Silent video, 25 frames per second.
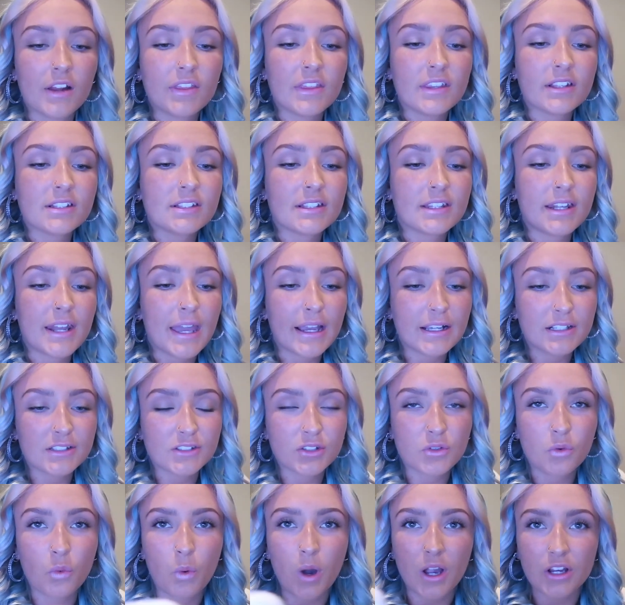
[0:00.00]
right, this
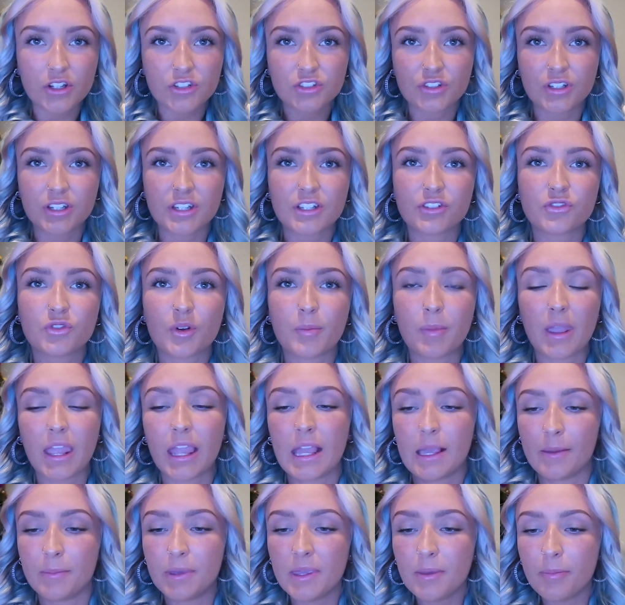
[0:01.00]
next question is from
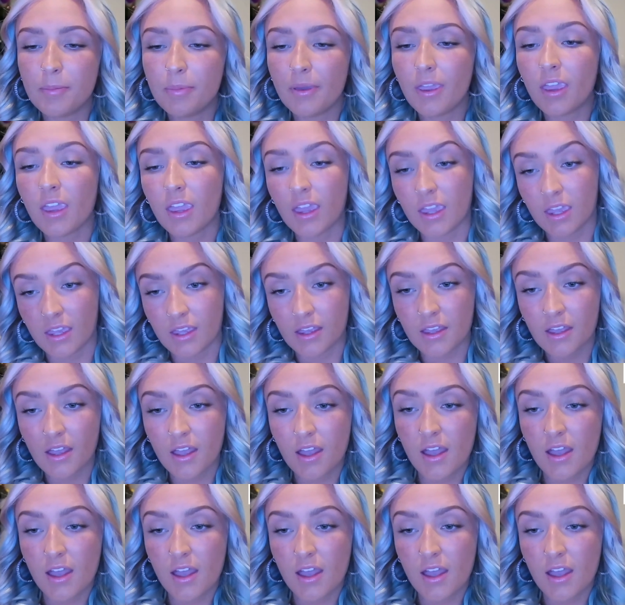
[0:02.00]
Amy P.